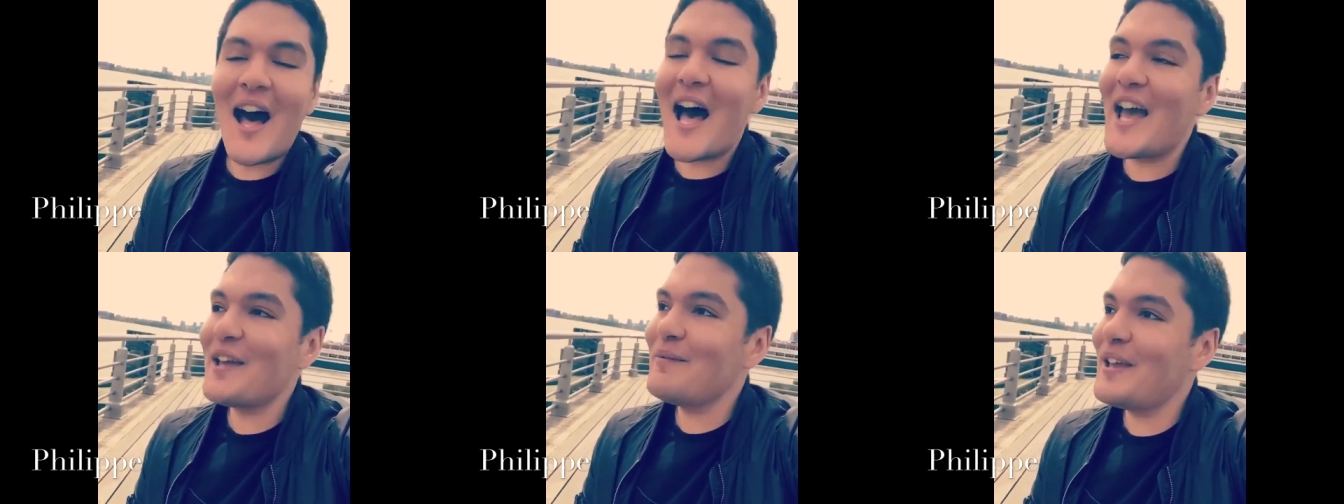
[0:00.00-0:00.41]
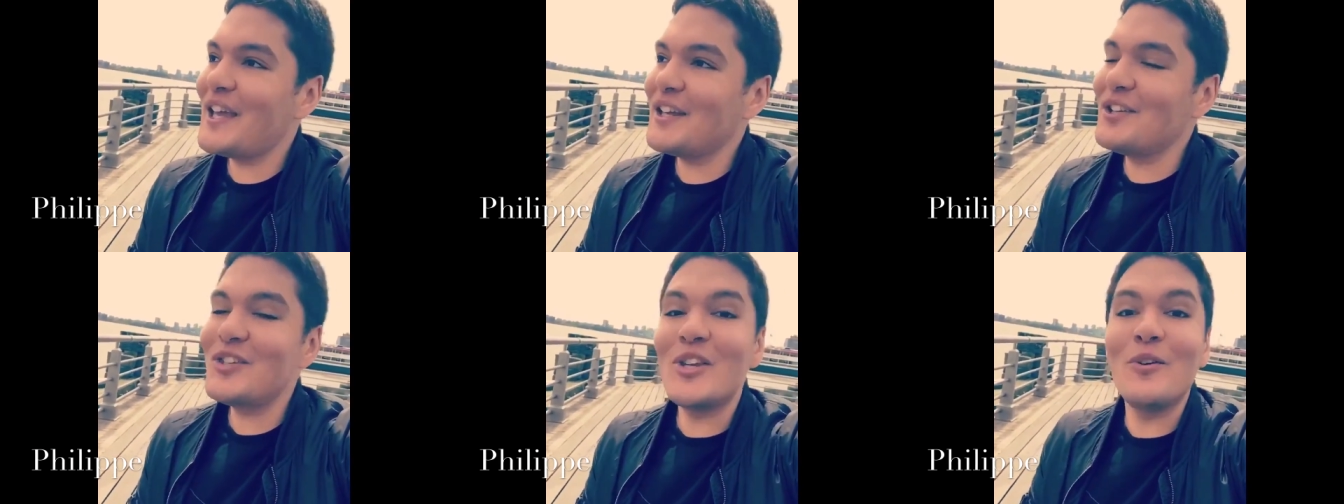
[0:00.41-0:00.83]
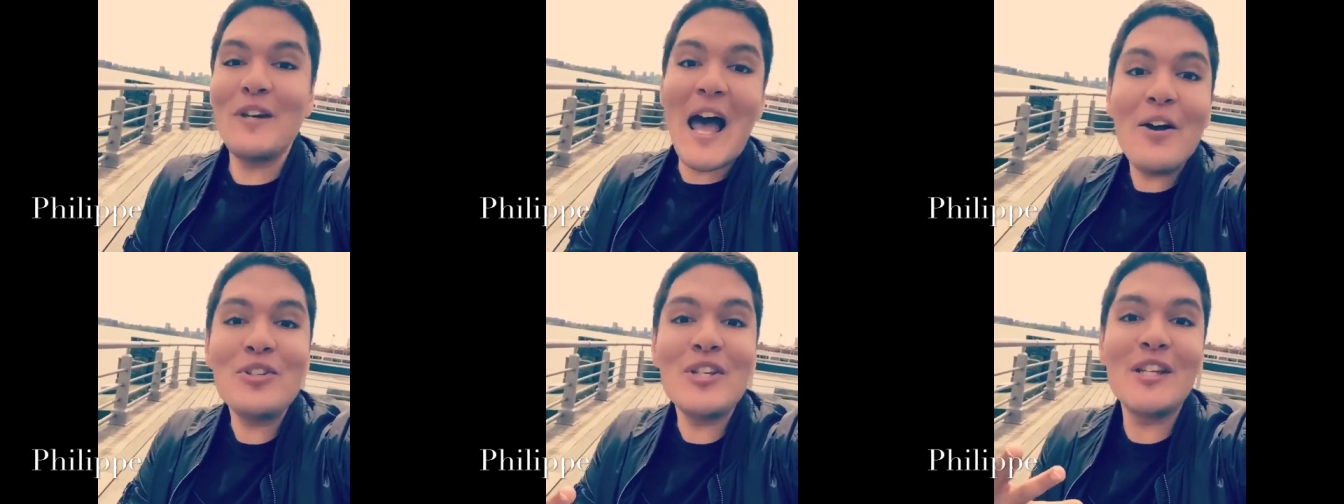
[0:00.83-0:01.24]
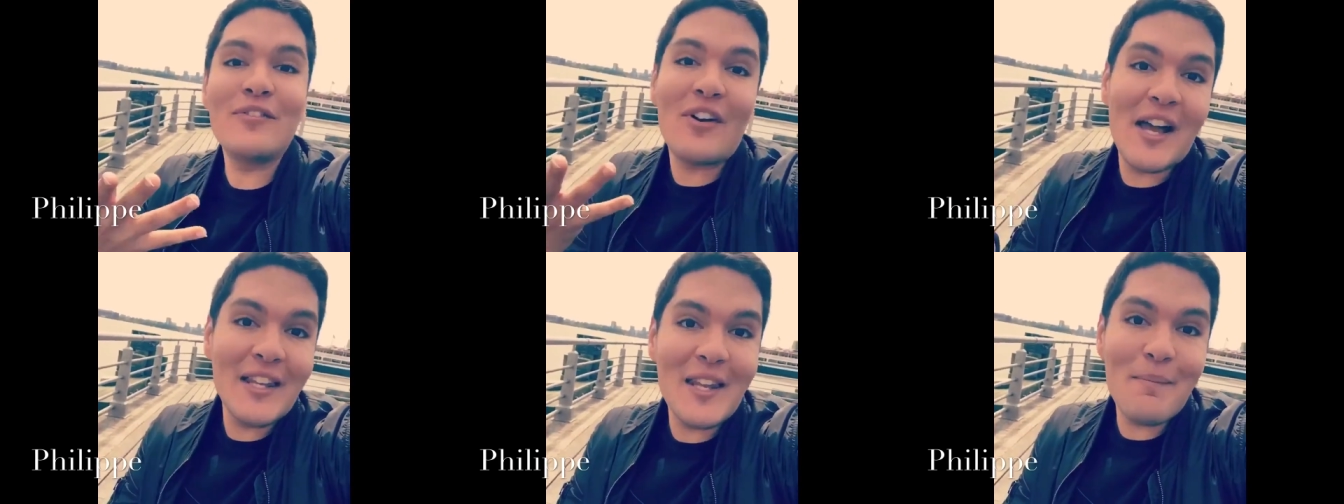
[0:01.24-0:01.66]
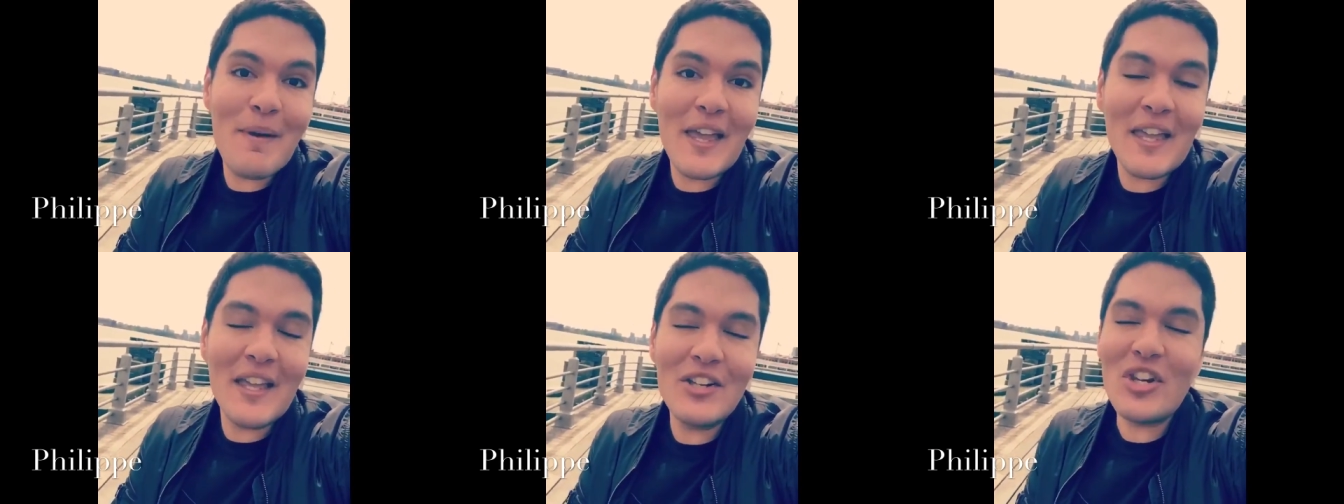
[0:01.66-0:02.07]
I mean, so now she's finally
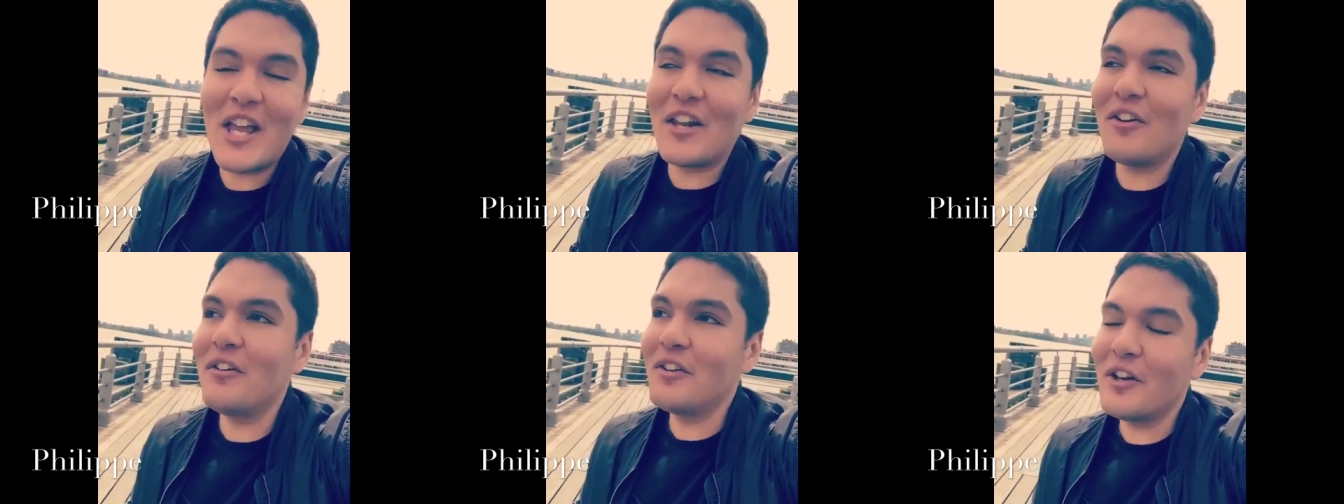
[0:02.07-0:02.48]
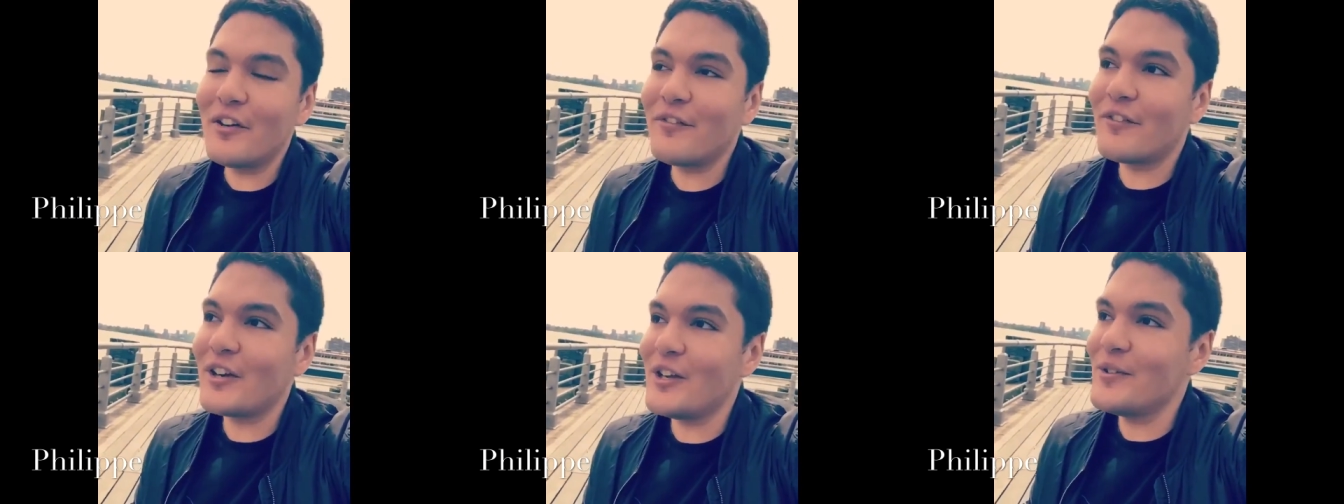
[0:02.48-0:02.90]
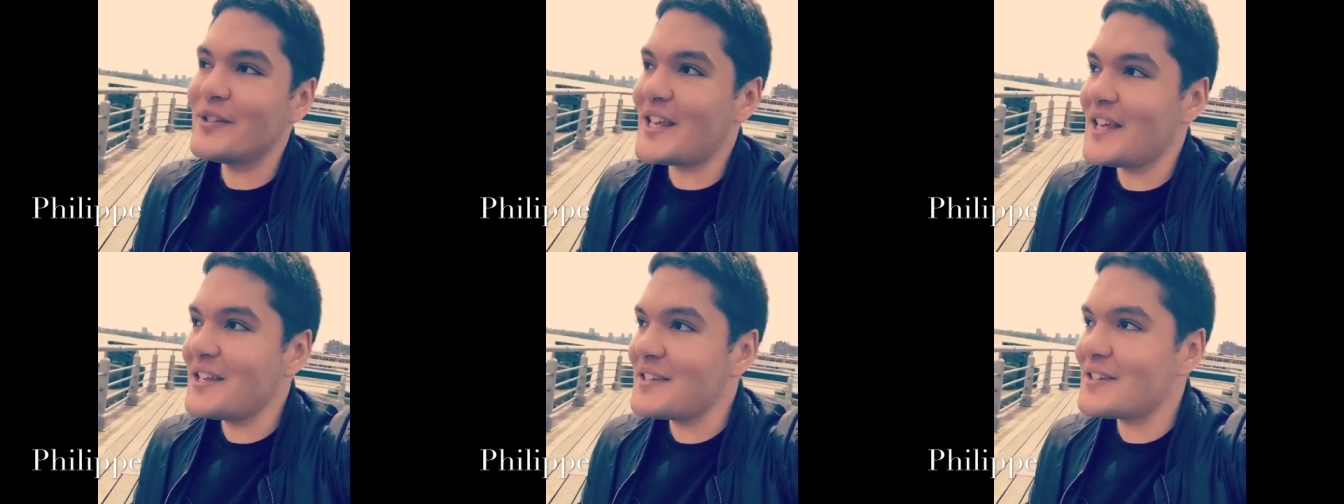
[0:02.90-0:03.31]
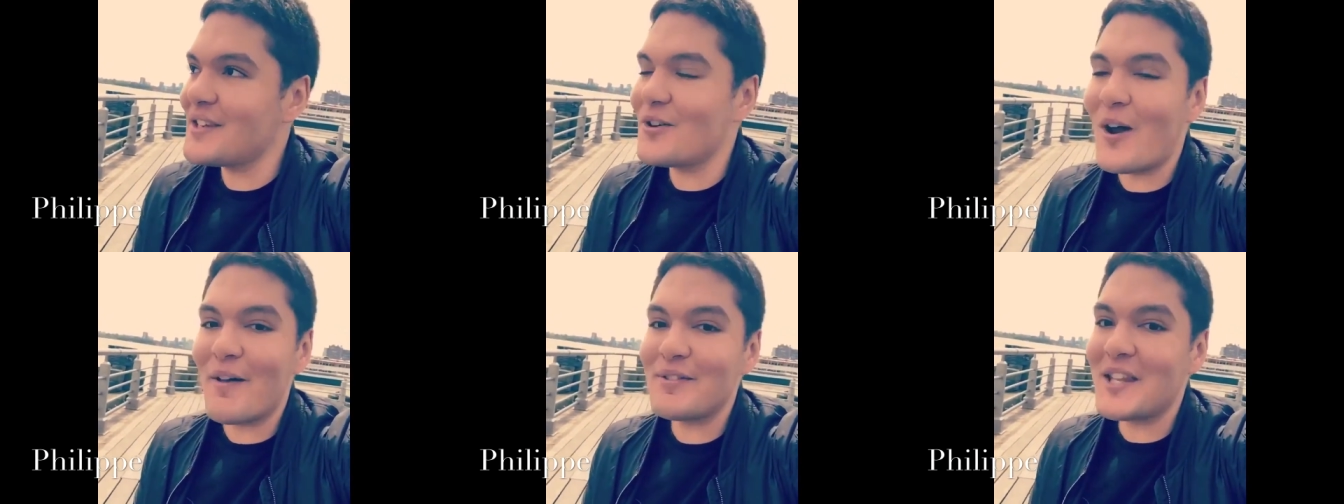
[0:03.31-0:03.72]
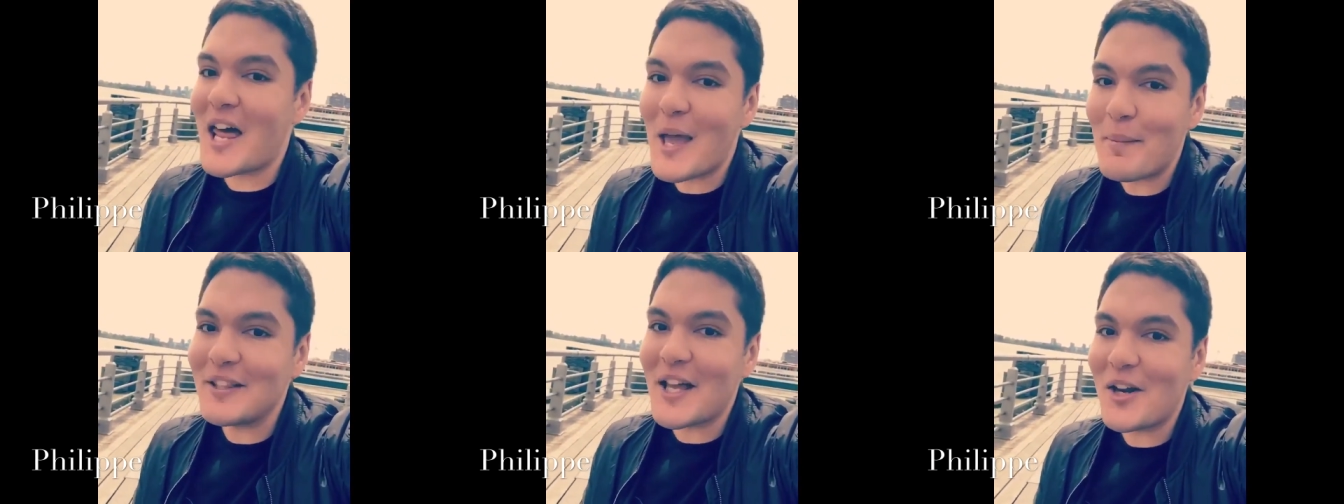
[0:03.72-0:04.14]
making a channel. Good for you, sis. You don't have to
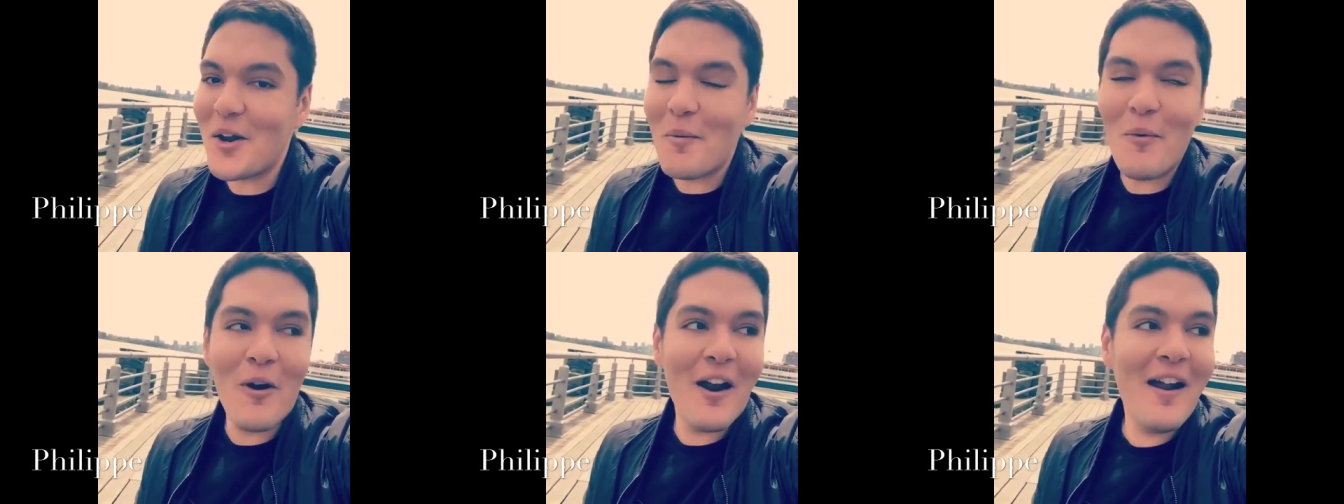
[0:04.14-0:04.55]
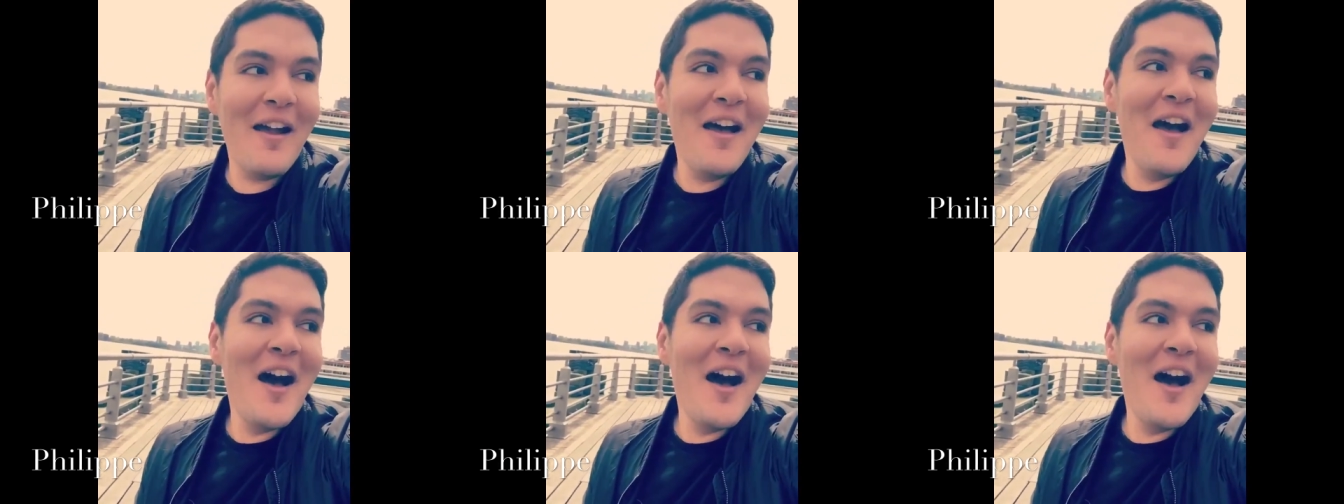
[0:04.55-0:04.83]
lie about that no more.